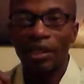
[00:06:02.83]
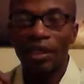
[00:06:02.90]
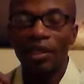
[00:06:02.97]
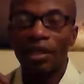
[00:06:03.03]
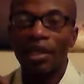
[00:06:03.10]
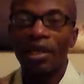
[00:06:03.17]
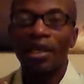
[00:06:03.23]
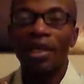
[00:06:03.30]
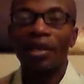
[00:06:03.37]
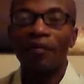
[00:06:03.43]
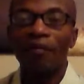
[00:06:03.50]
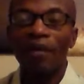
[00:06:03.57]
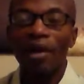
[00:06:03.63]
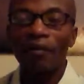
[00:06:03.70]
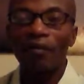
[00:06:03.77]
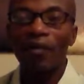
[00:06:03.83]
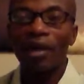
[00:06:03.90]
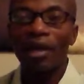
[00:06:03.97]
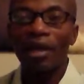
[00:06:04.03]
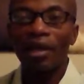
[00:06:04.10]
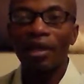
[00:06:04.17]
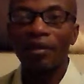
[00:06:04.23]
and say, if
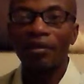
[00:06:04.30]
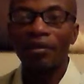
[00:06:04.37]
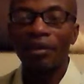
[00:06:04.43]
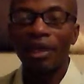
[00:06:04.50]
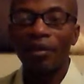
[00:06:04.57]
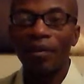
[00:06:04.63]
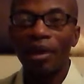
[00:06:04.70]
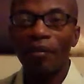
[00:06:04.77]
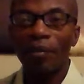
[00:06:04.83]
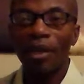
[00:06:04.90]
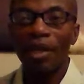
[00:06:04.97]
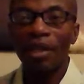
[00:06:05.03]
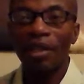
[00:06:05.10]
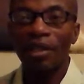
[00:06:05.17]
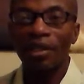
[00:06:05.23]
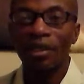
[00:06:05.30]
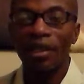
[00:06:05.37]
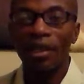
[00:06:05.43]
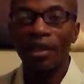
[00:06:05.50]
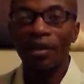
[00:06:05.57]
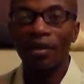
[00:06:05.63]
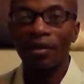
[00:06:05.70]
I lay my bed
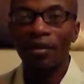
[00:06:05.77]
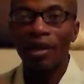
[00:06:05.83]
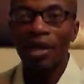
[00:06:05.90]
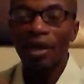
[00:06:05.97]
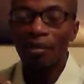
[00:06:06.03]
in hell,